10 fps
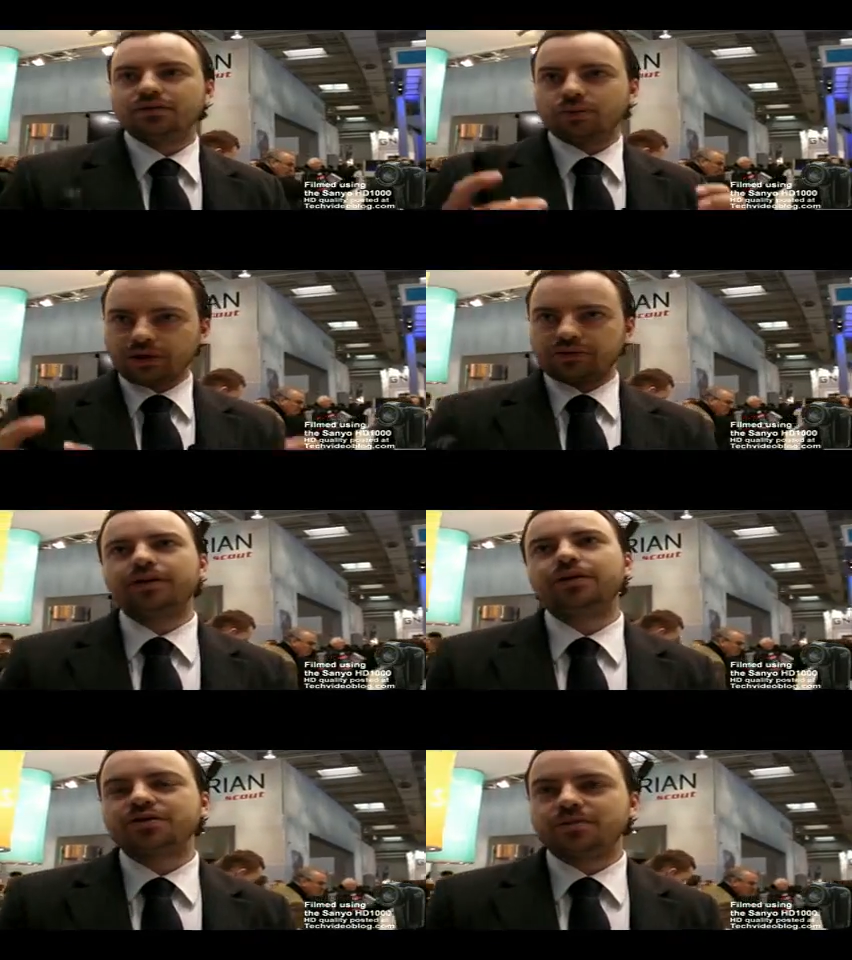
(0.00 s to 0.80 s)
with
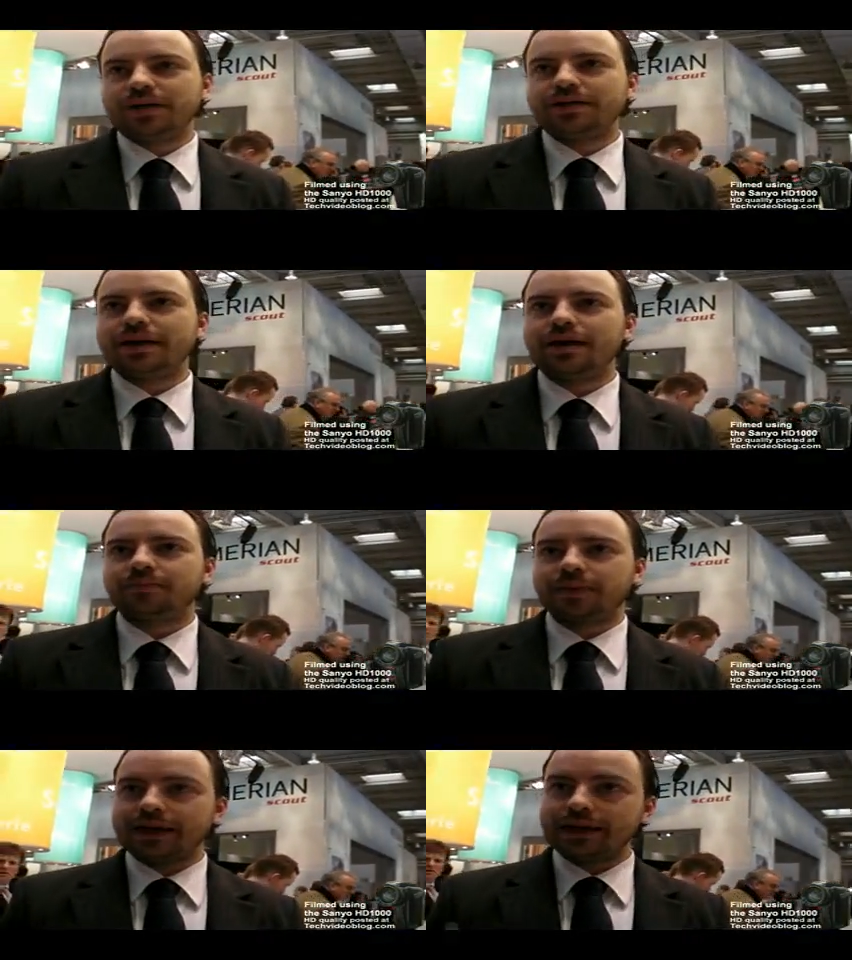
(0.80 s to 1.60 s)
Windows Media
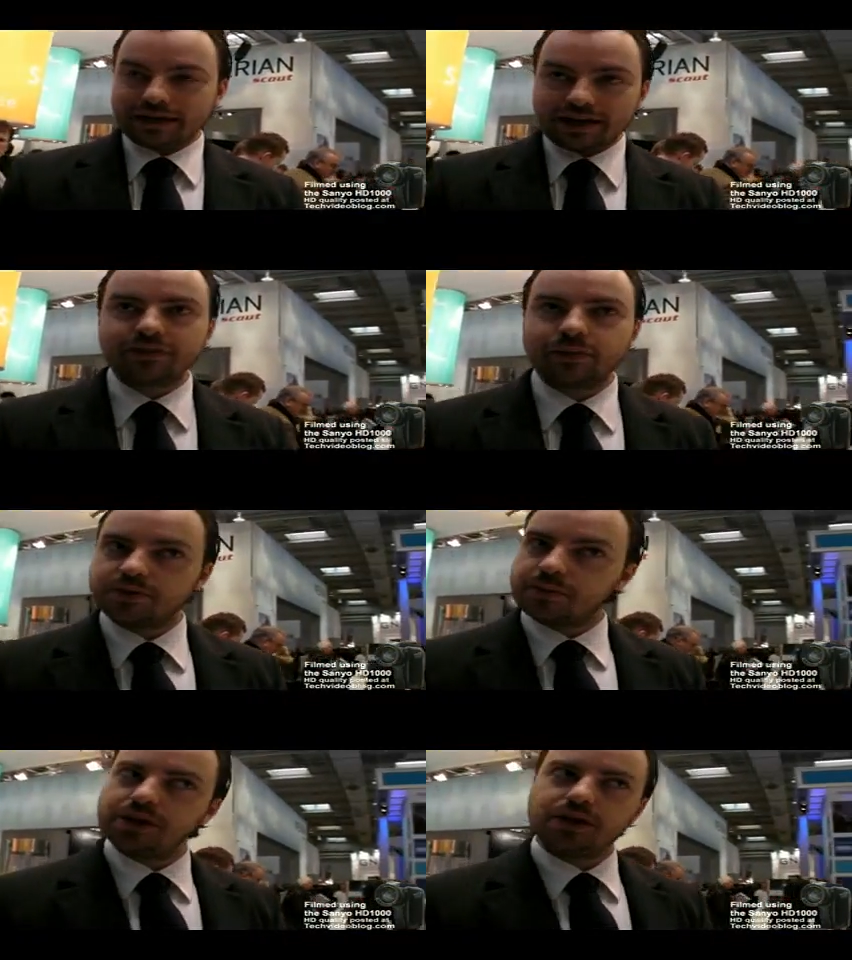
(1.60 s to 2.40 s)
Player 11,
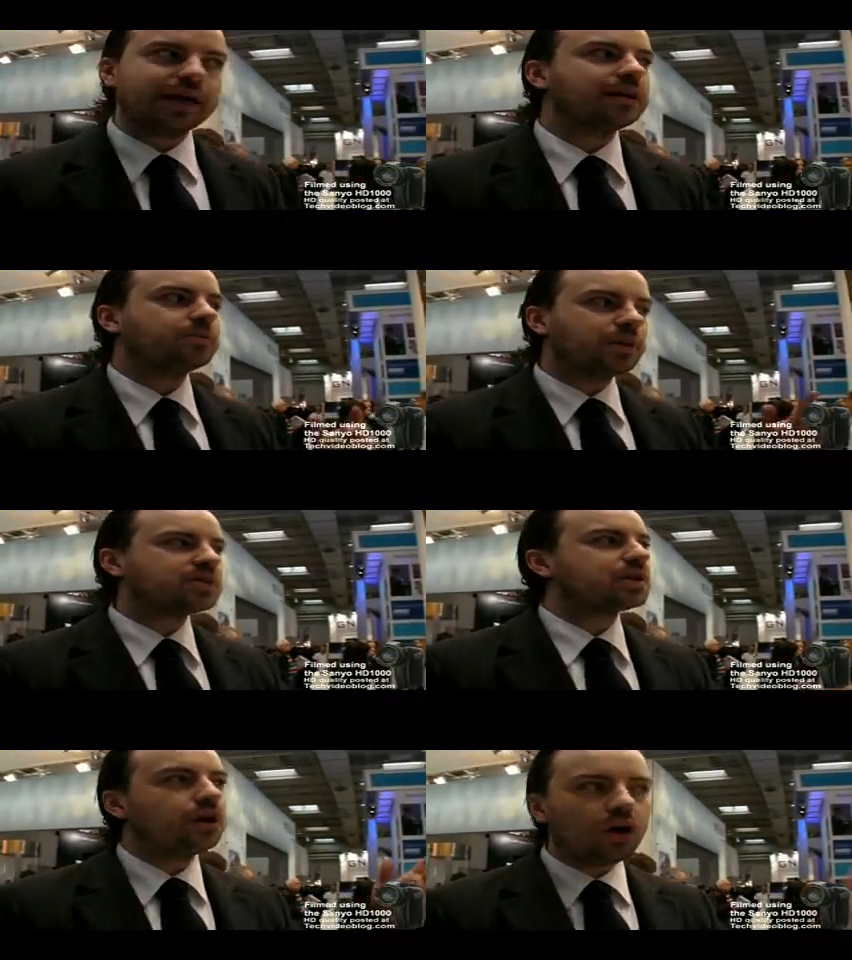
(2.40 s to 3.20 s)
Windows Media Connect. The
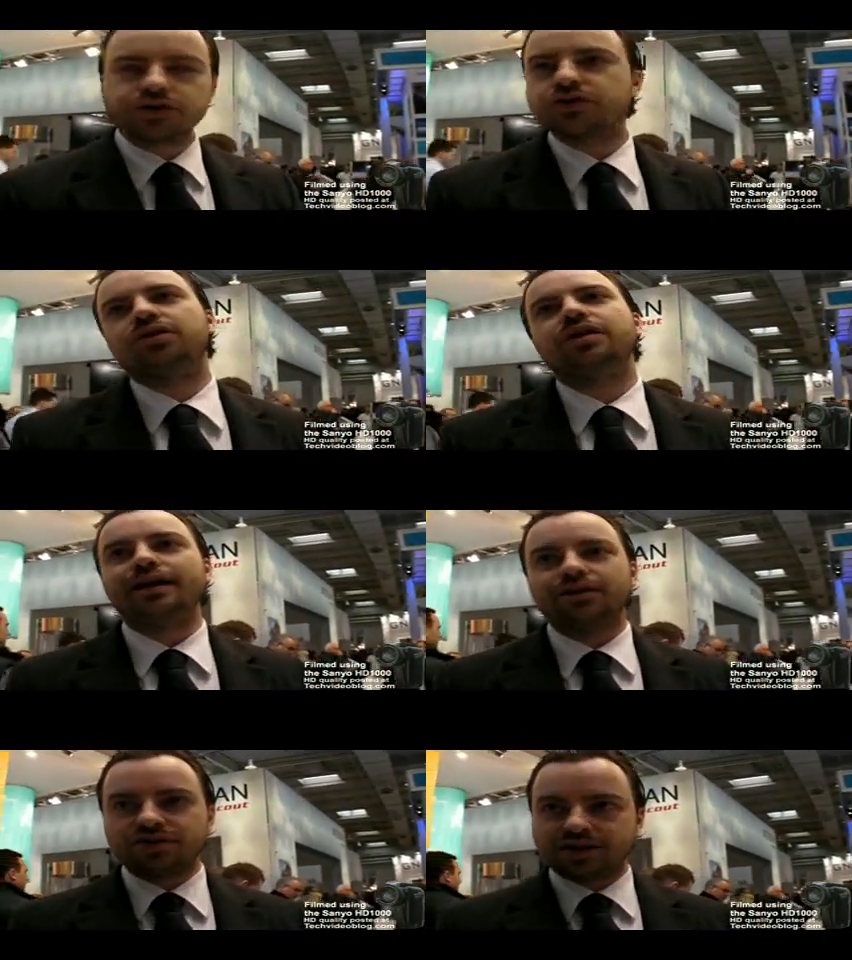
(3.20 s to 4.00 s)
box can also
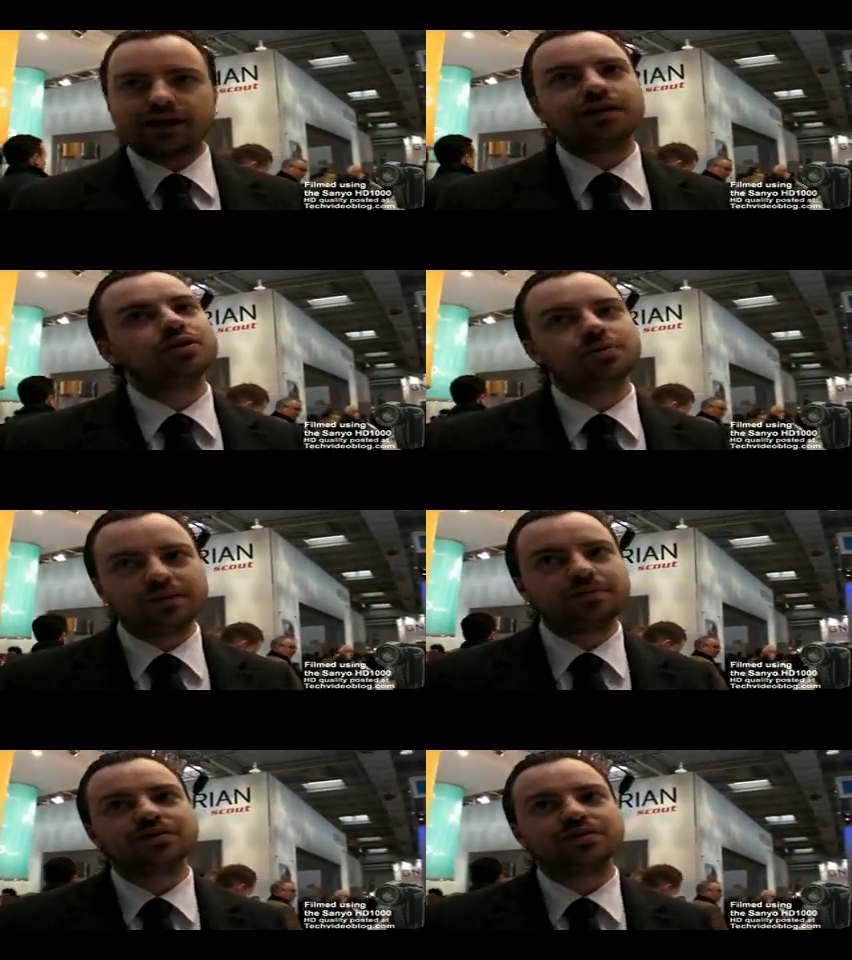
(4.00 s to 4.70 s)
connect to standard UPnP